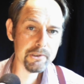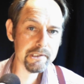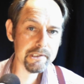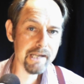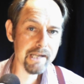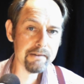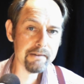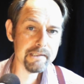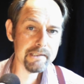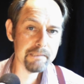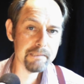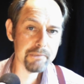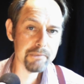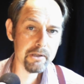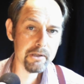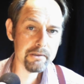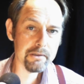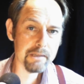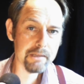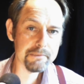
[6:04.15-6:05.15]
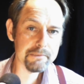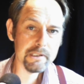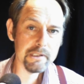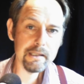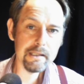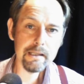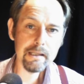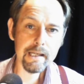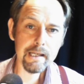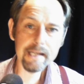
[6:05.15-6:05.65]
austerity programmes,
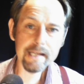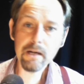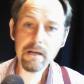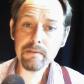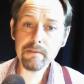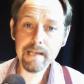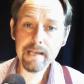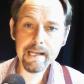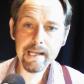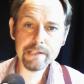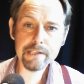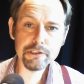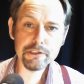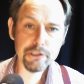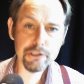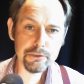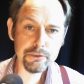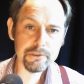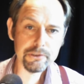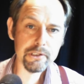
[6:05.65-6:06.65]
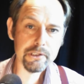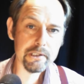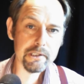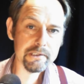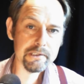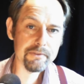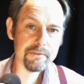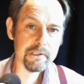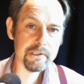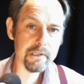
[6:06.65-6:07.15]
it only hit
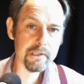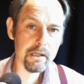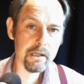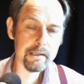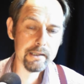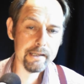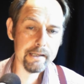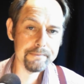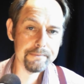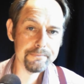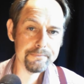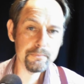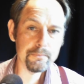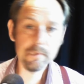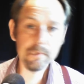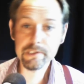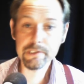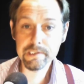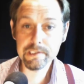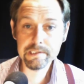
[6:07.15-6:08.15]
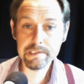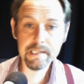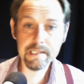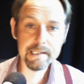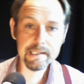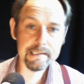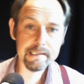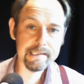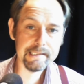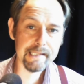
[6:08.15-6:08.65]
two-thirds of the target, which is
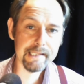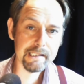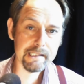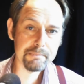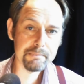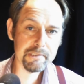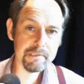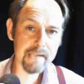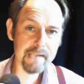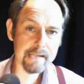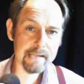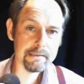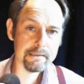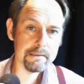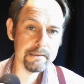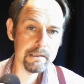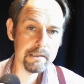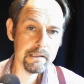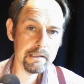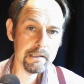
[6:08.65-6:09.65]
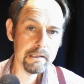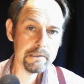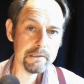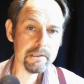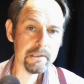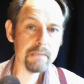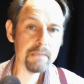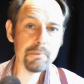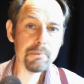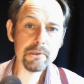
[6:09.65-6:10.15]
66%.
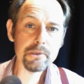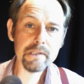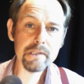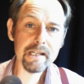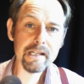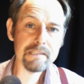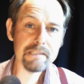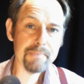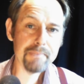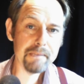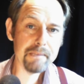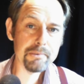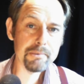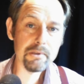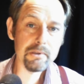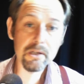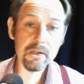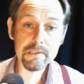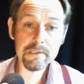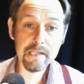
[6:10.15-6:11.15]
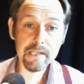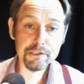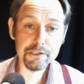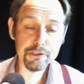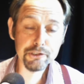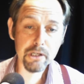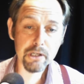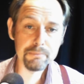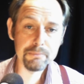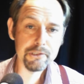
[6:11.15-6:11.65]
So the Portuguese people lost their
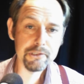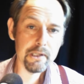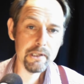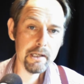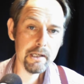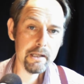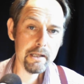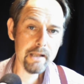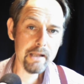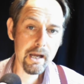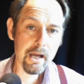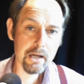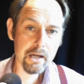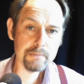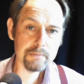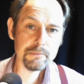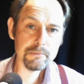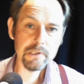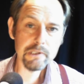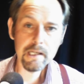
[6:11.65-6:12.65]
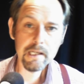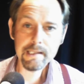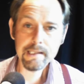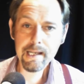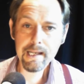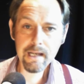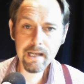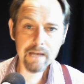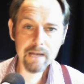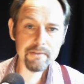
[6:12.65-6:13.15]
jobs, their homes,
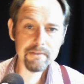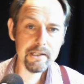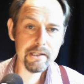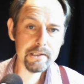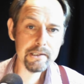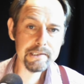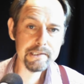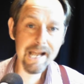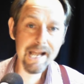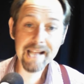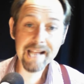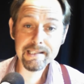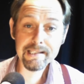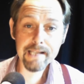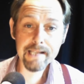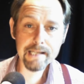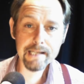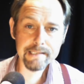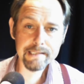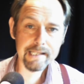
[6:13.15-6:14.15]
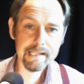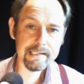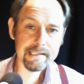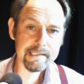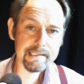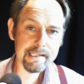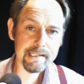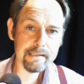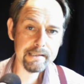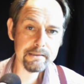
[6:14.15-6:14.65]
their livelihoods and their
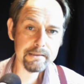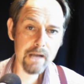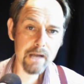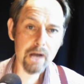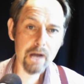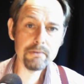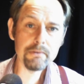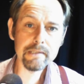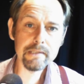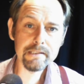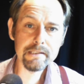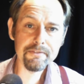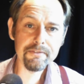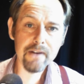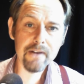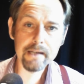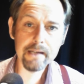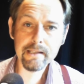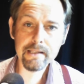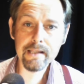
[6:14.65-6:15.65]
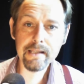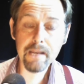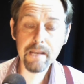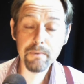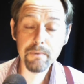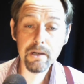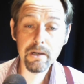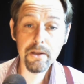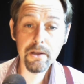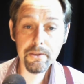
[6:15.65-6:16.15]
dignity, only to find that they
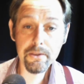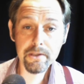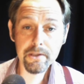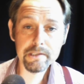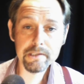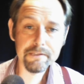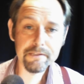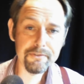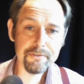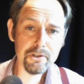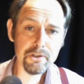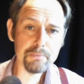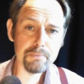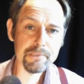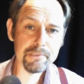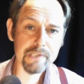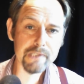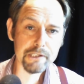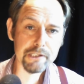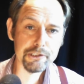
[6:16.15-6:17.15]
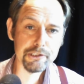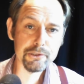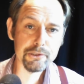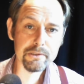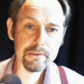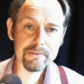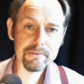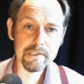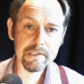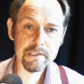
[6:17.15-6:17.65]
were 34%
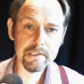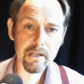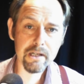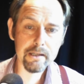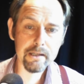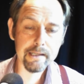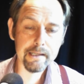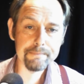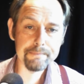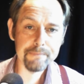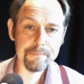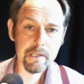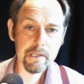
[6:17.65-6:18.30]
short of the target.